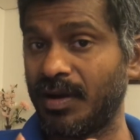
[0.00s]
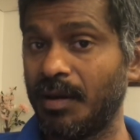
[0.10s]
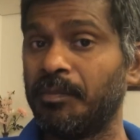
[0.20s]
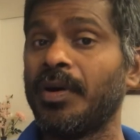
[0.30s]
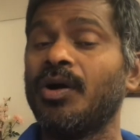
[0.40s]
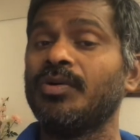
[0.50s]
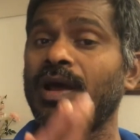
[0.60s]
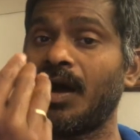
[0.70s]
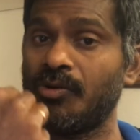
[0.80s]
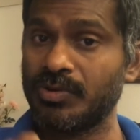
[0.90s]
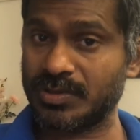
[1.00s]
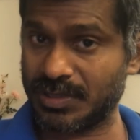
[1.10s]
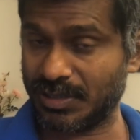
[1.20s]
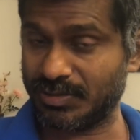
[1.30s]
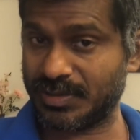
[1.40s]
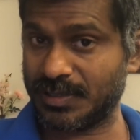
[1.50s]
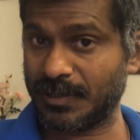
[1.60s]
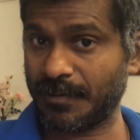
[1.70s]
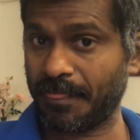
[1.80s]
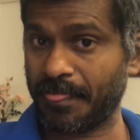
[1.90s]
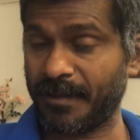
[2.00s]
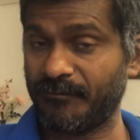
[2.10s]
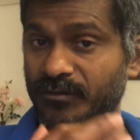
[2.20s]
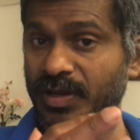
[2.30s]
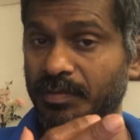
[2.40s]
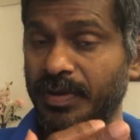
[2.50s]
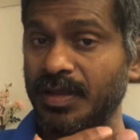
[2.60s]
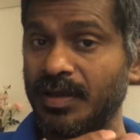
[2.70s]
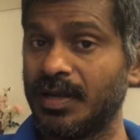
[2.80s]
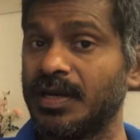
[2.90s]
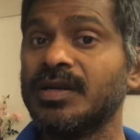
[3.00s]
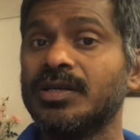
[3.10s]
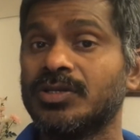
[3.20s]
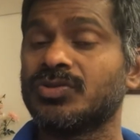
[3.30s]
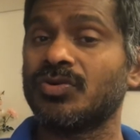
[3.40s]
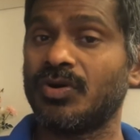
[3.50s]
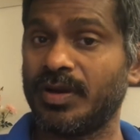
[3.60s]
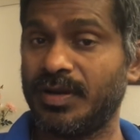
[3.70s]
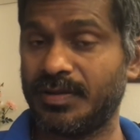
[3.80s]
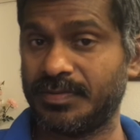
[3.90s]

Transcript: about ourselves will be destroyed